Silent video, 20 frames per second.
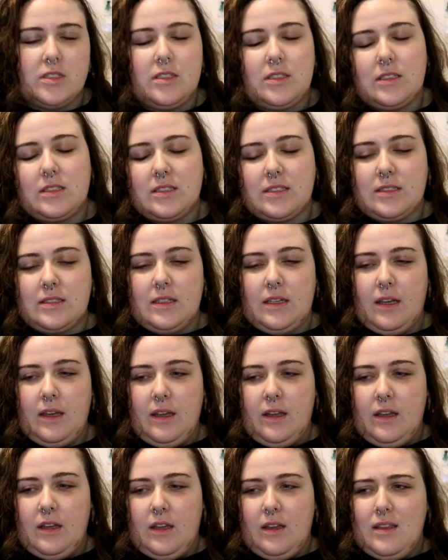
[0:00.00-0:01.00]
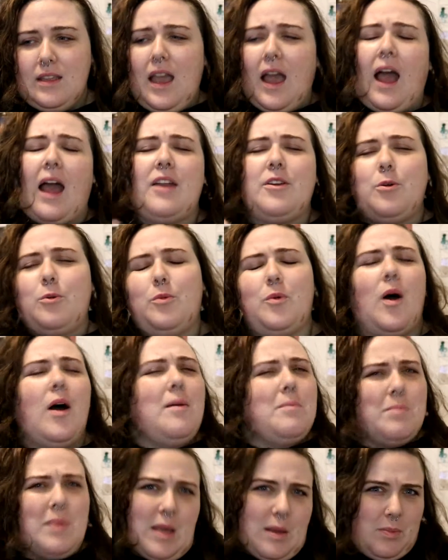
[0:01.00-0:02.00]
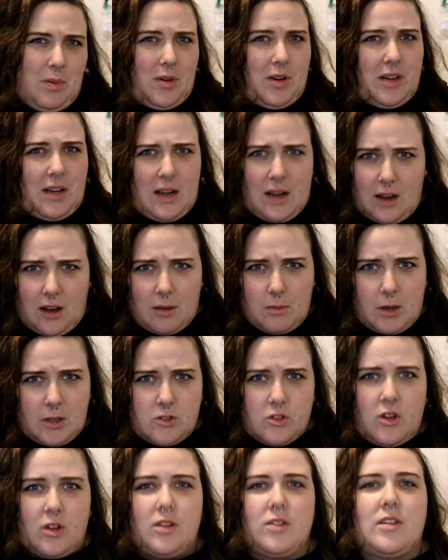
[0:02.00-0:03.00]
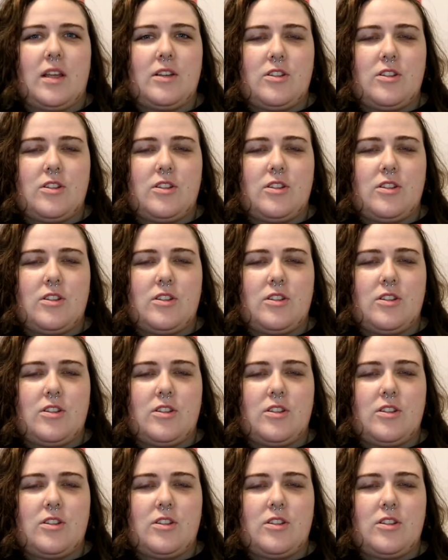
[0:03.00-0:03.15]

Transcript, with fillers: And it's, yeah, I don't want people to take on my struggles.